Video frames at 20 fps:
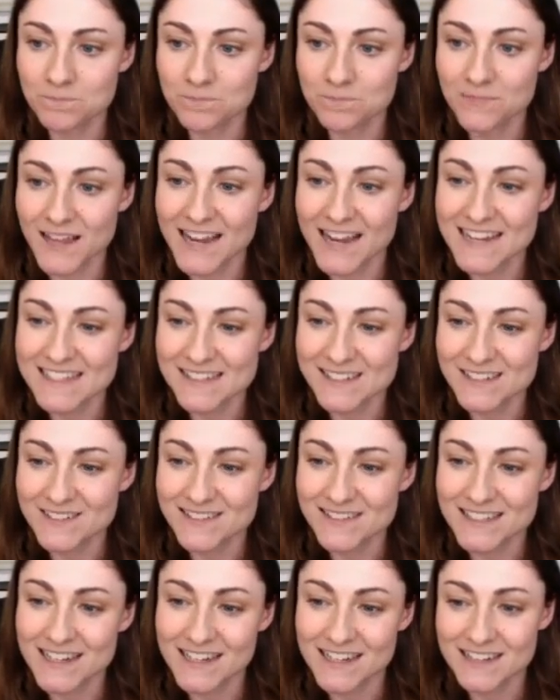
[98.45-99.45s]
Hey,
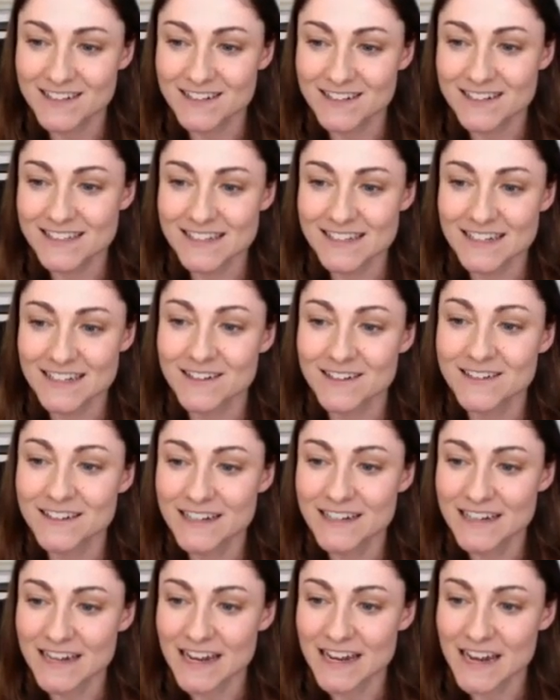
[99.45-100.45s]
Susan, good to see you.
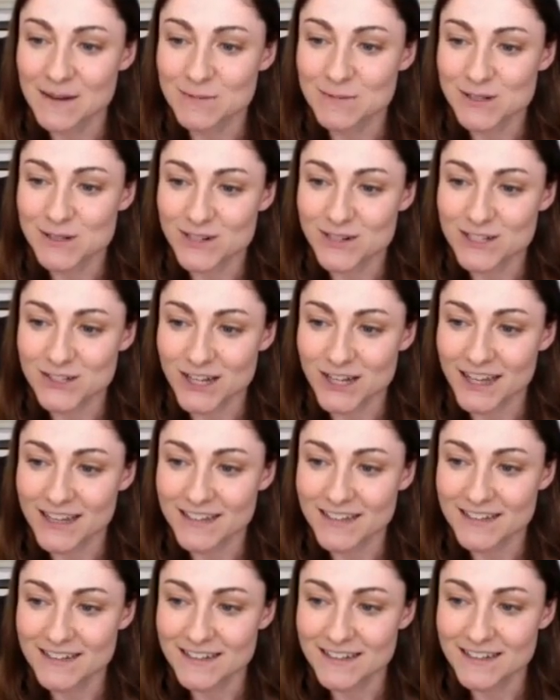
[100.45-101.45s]
Hey,
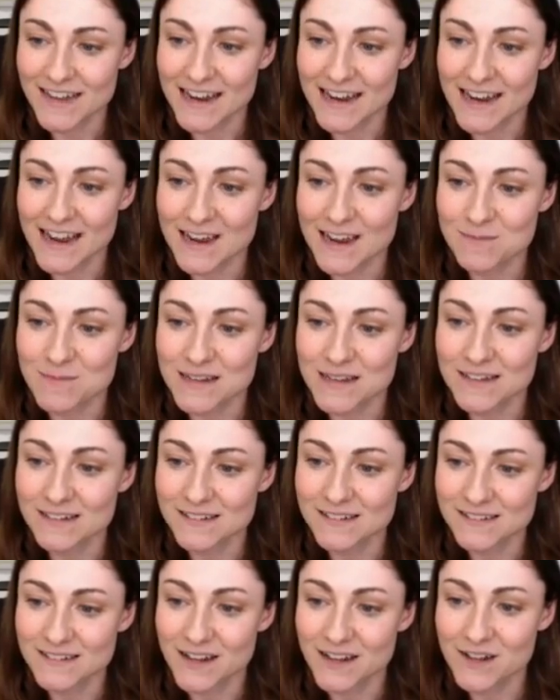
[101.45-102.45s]
Patricia. Hey,
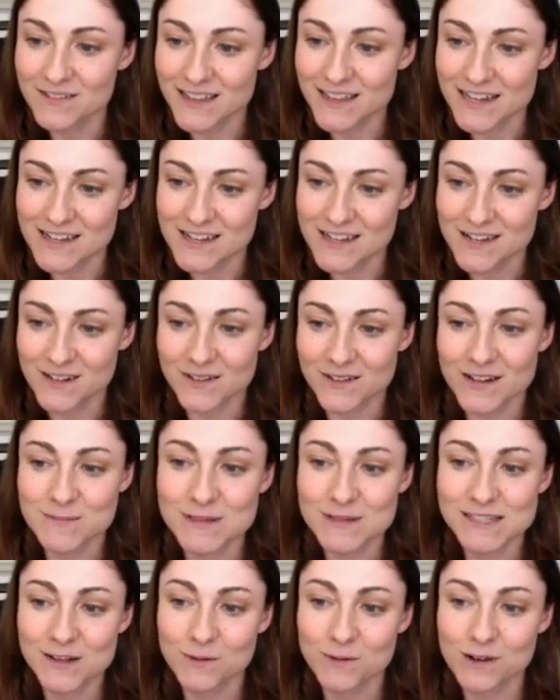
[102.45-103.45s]
Amy. Oh, thank you. Amy
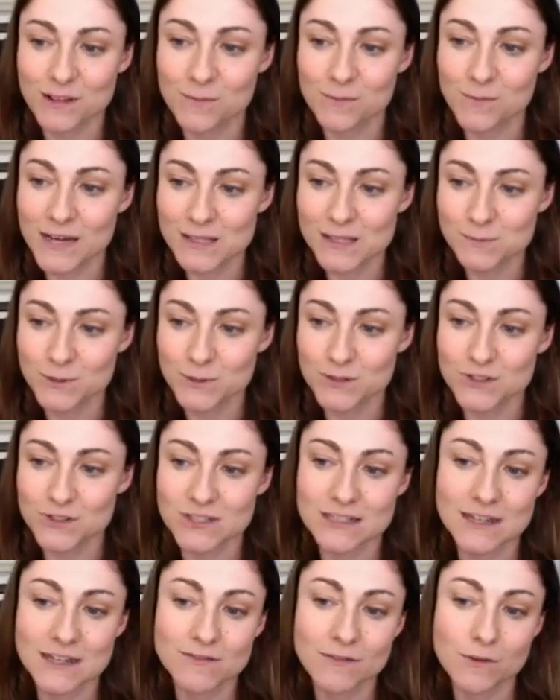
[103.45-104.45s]
said one of the best purchases
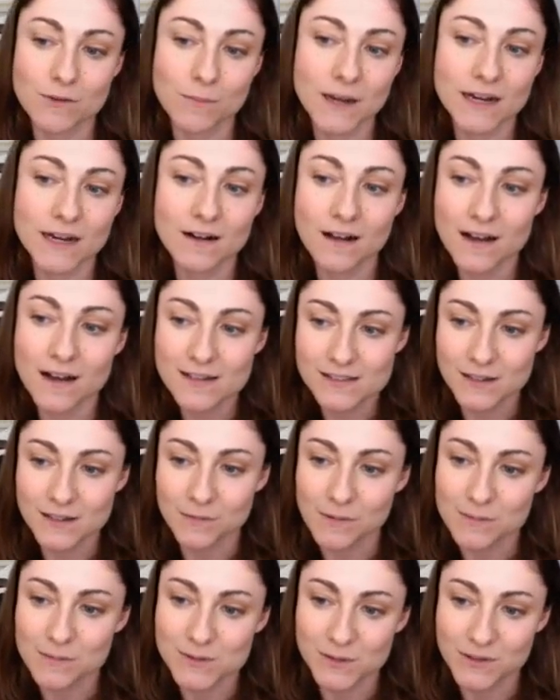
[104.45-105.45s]
I've ever made. Awesome,
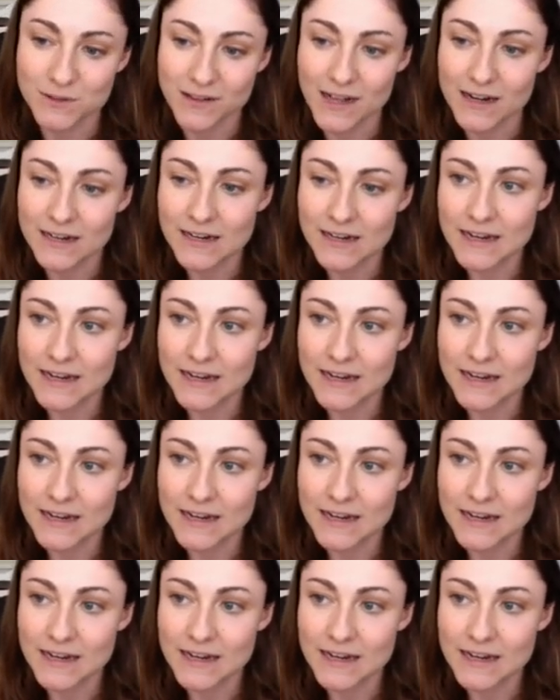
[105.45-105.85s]
I'm so glad.